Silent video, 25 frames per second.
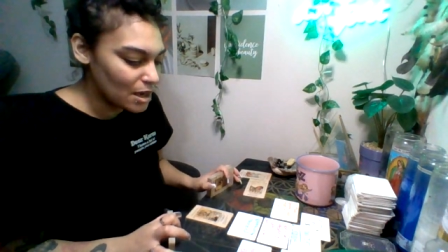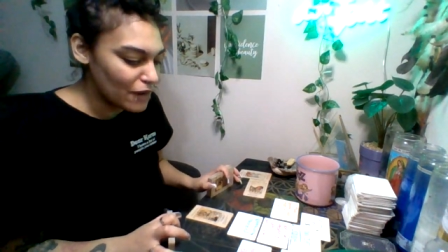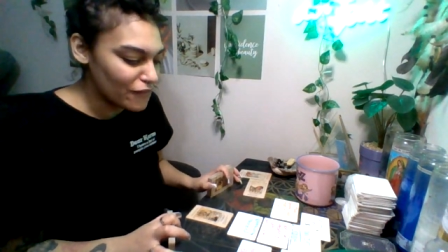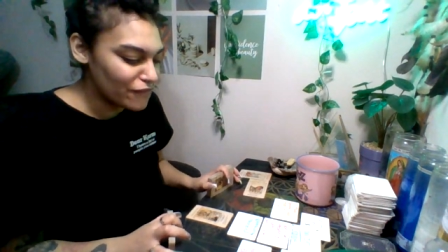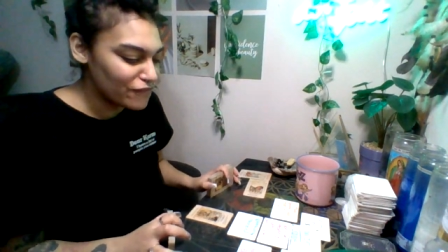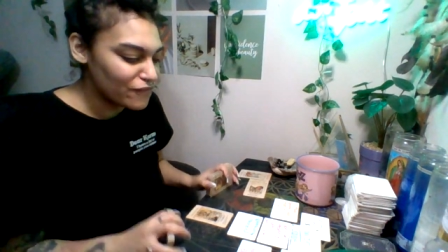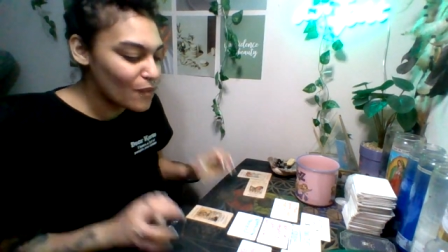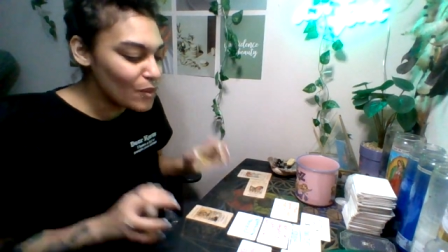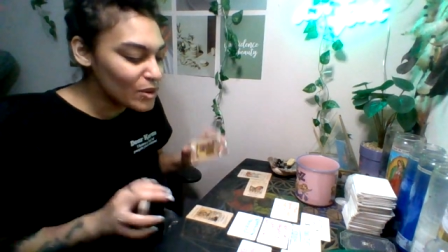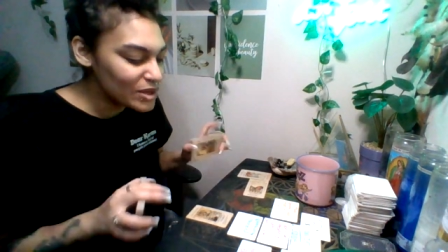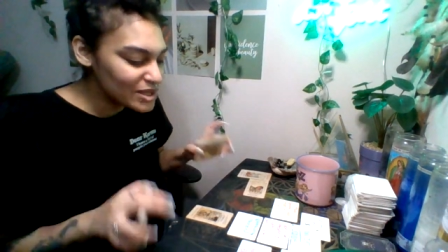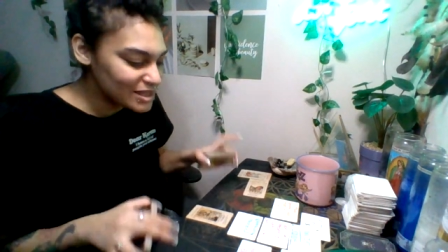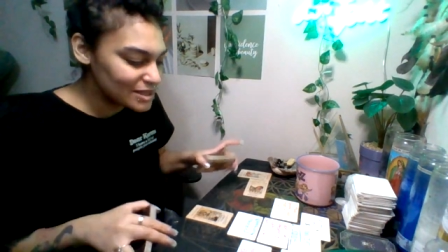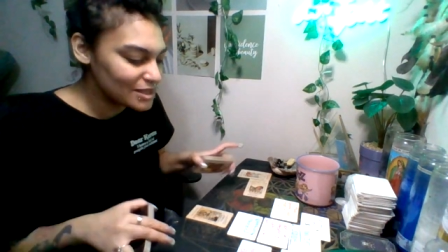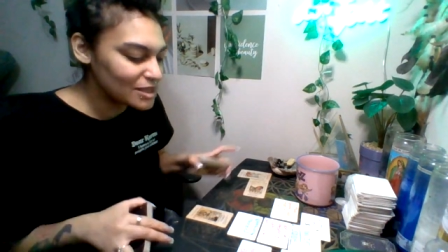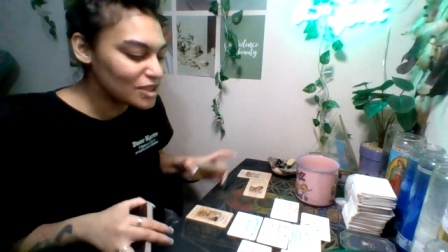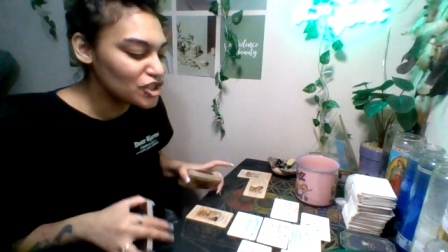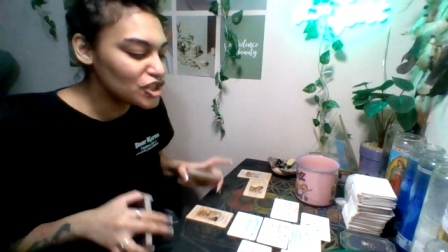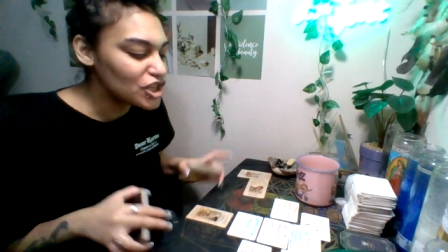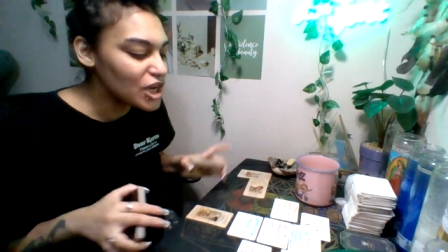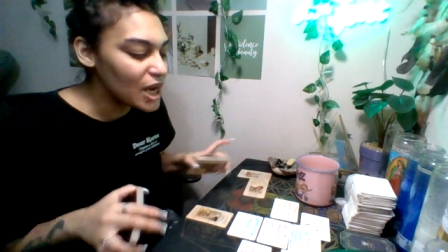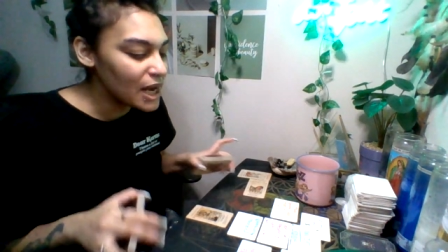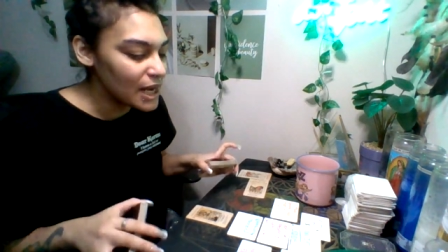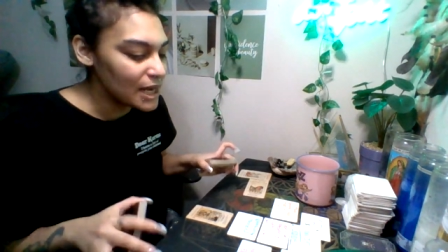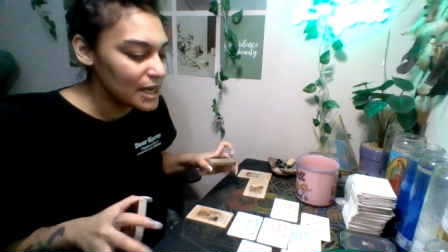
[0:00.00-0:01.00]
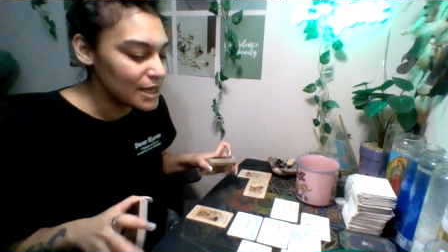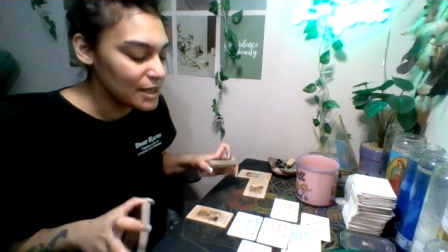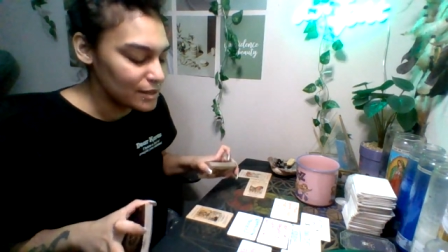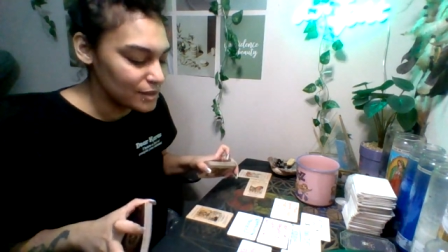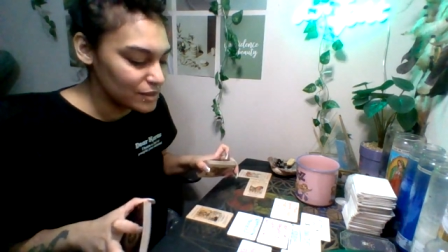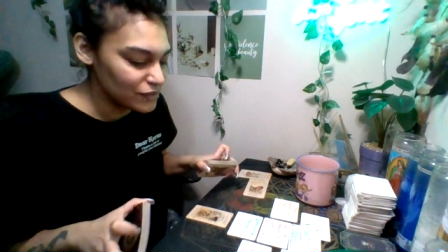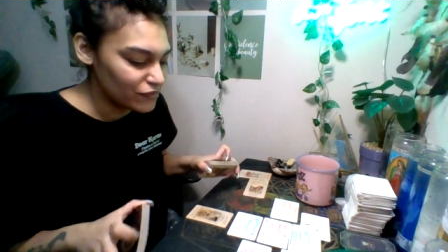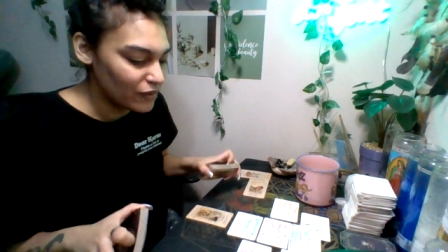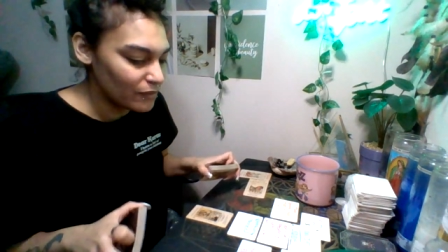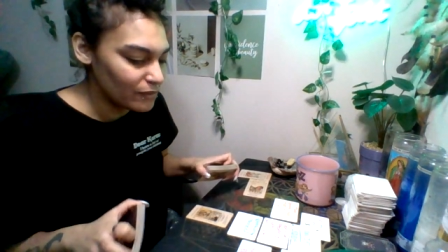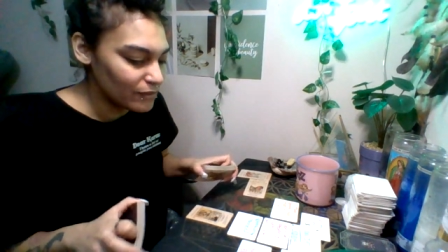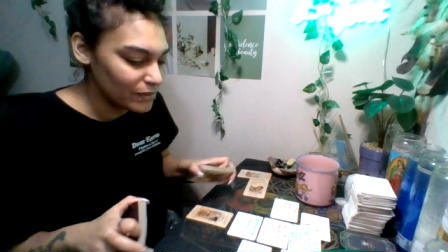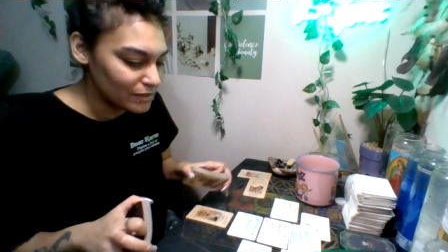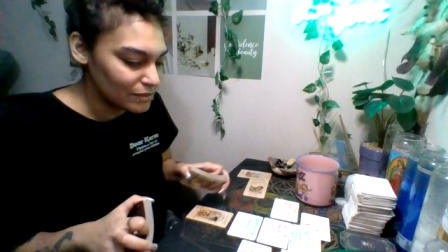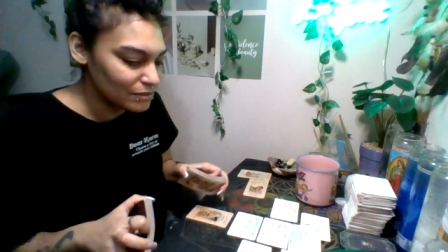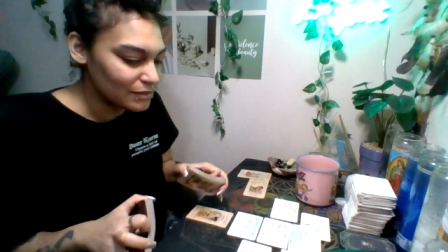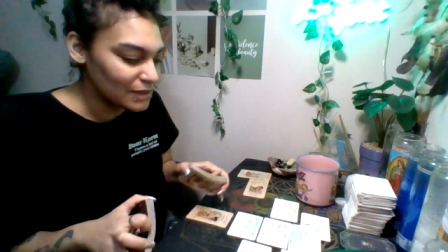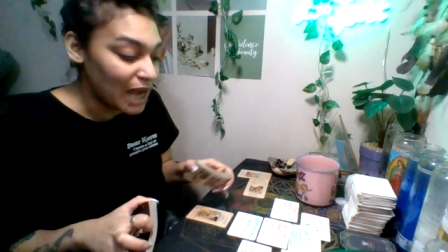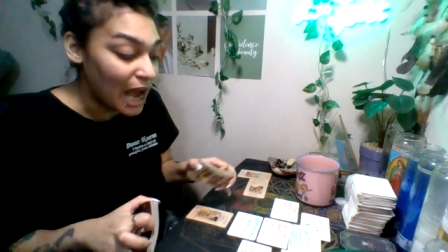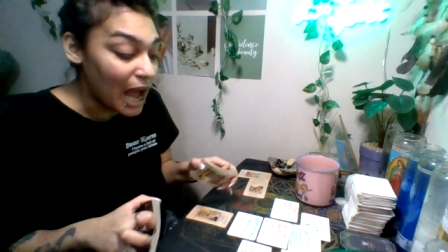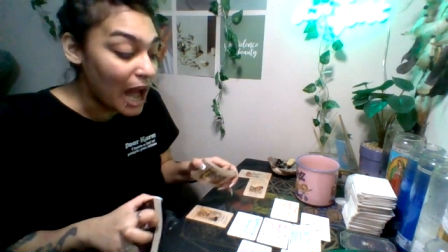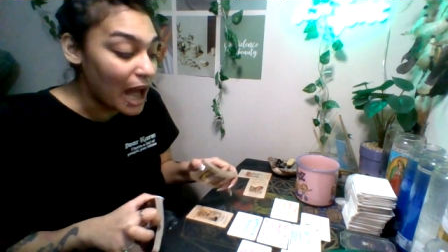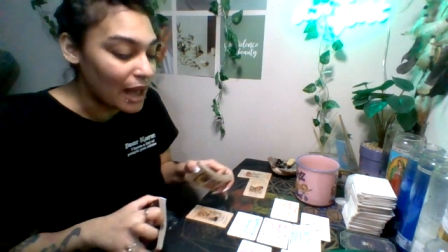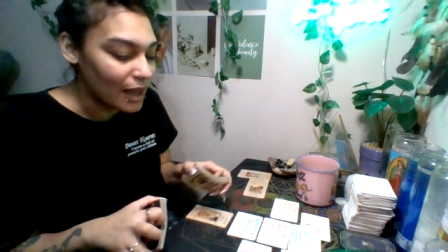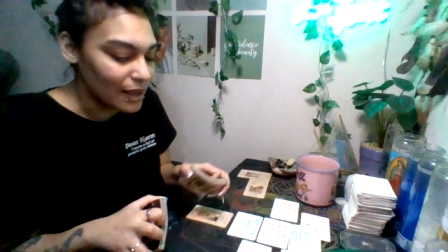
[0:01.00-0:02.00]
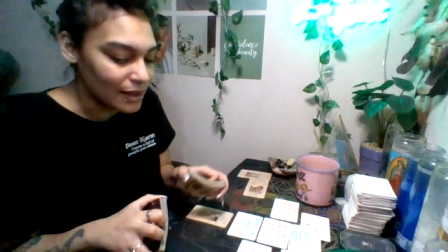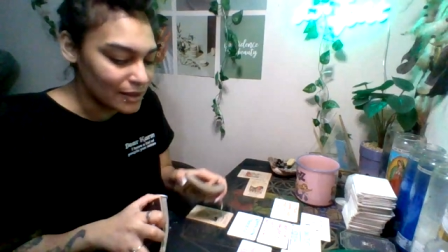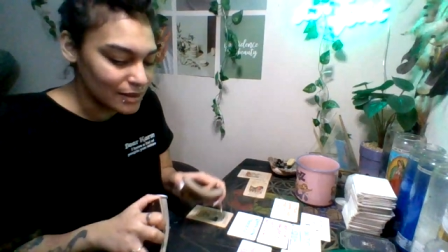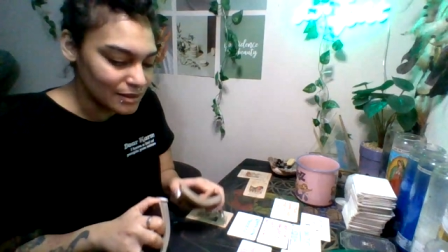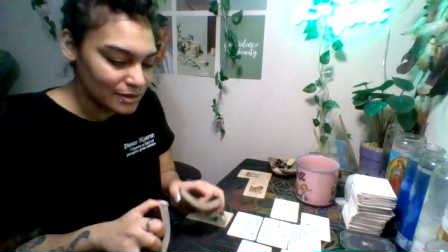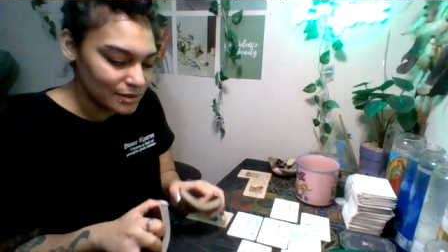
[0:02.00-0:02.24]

forced change from God.